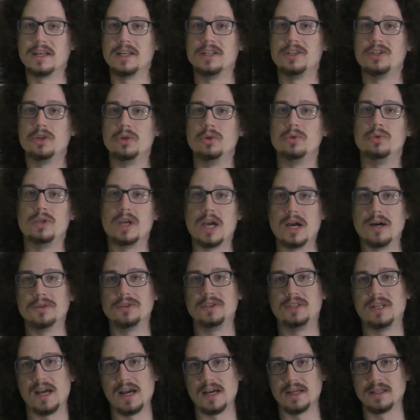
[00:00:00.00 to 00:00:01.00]
population
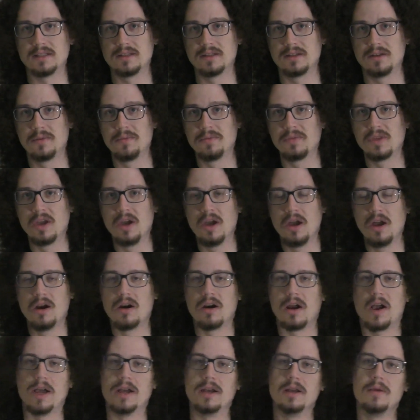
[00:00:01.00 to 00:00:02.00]
mean is greater than
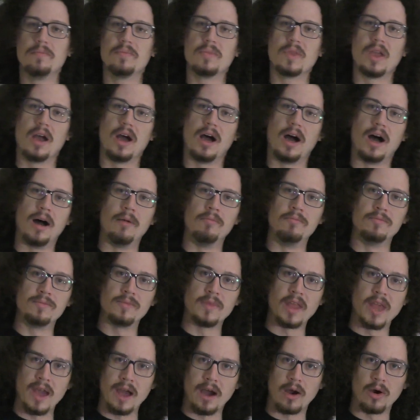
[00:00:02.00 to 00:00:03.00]
or less than
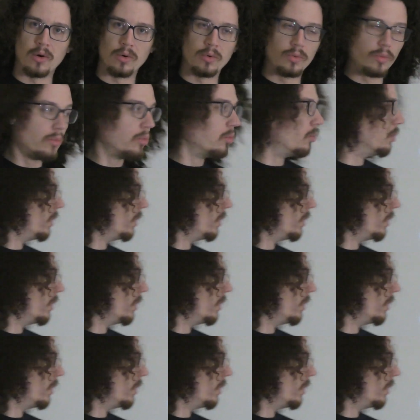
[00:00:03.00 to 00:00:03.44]
some value.